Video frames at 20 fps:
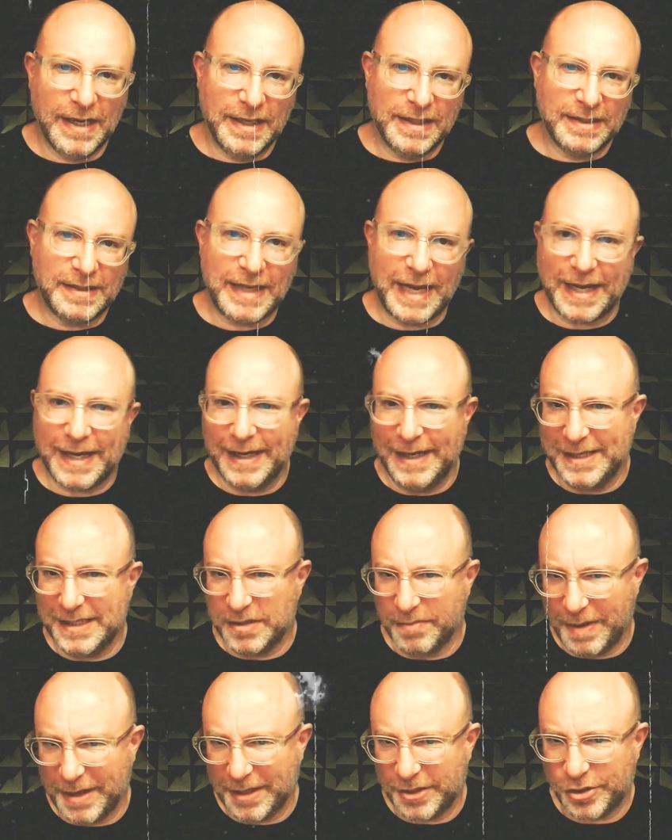Secondly,
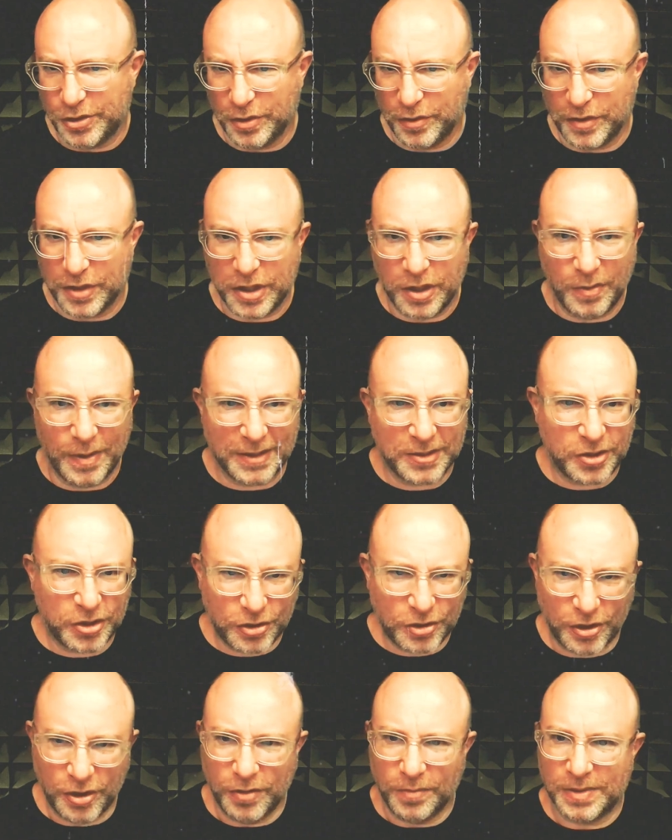to make sure that US
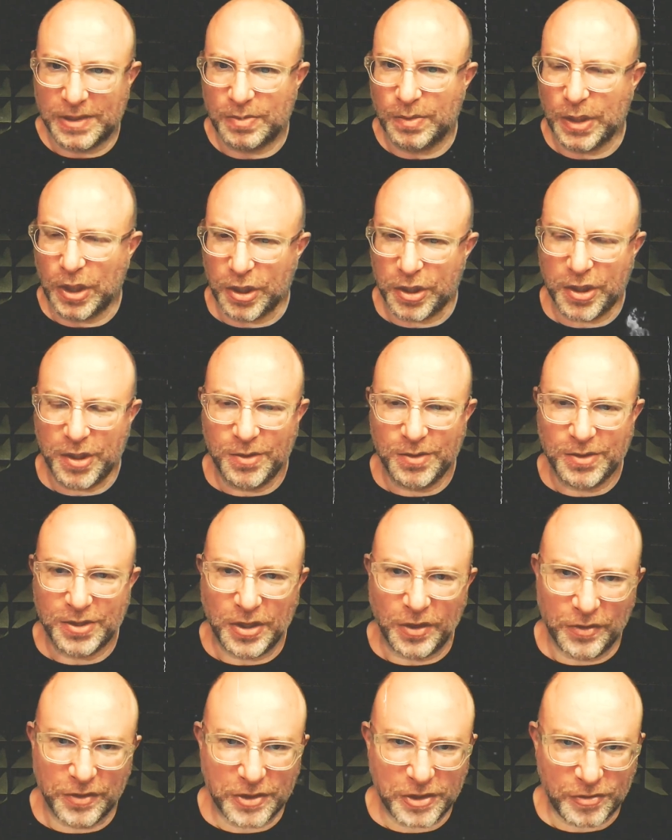troops were not
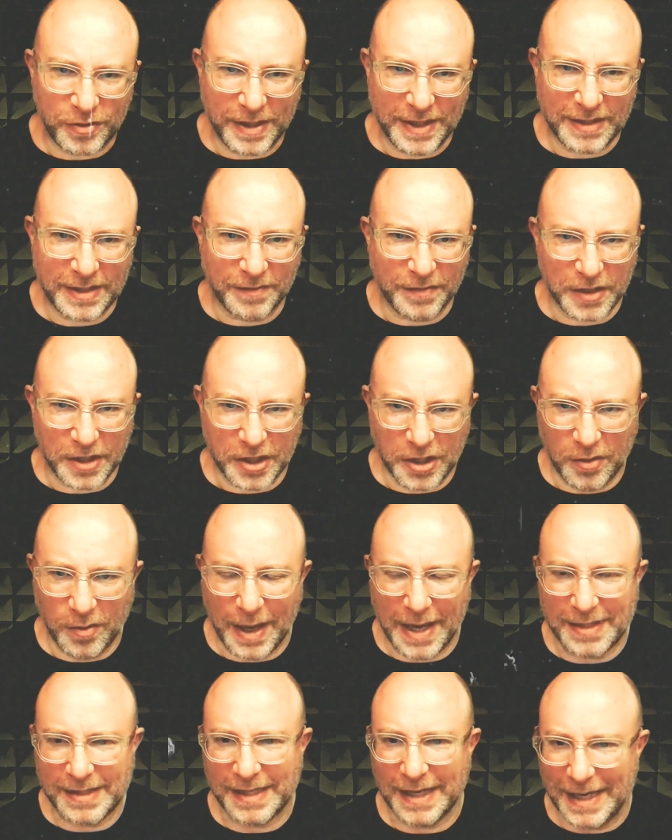used on the streets of the
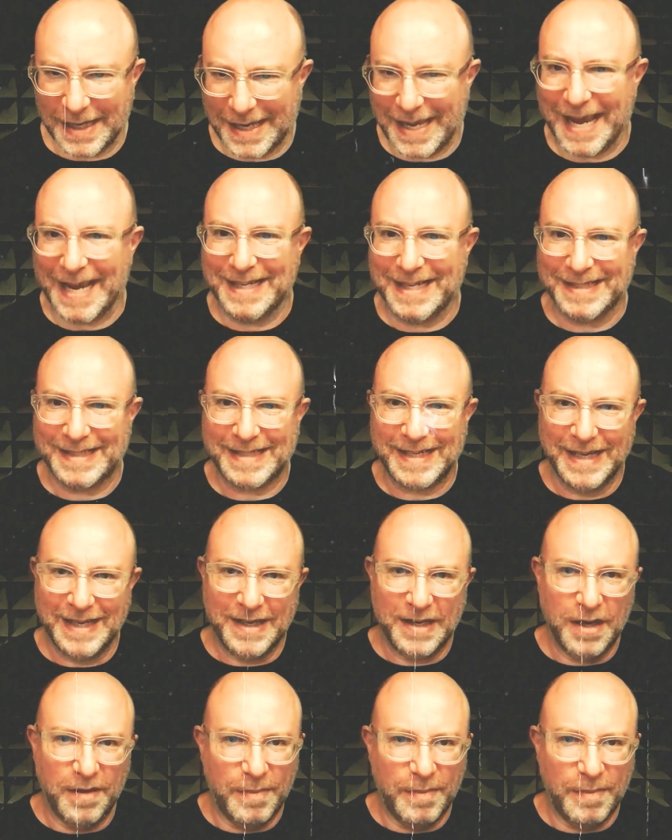US against